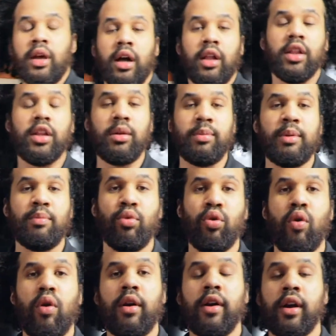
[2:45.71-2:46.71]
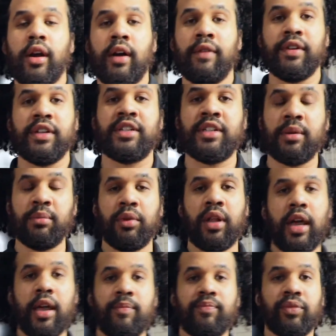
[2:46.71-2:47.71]
a little bit more of a dim
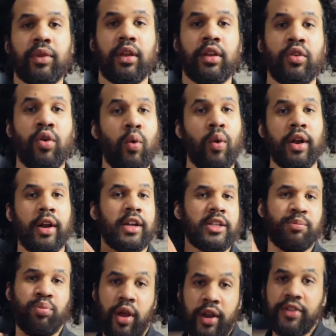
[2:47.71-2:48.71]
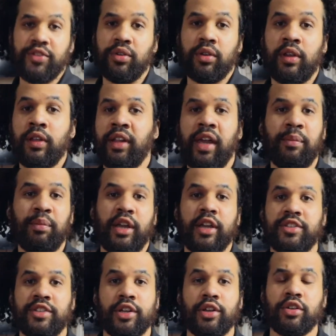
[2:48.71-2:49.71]
light. You don't want it as bright as your key light,
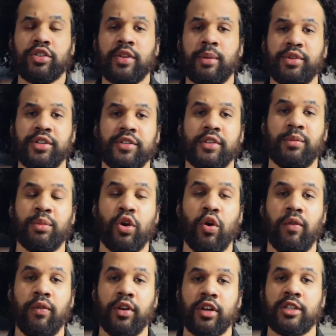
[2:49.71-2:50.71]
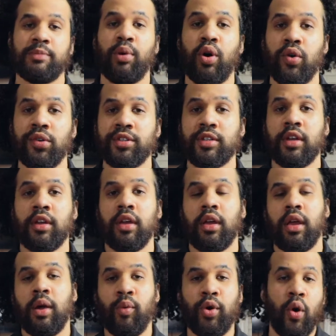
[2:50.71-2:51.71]
because then your subject's going to be overexposed,
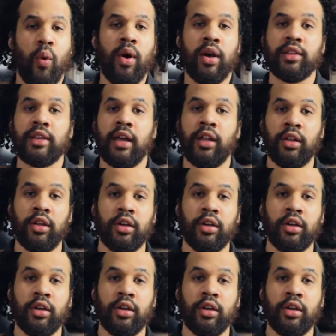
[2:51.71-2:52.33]
and we don't want that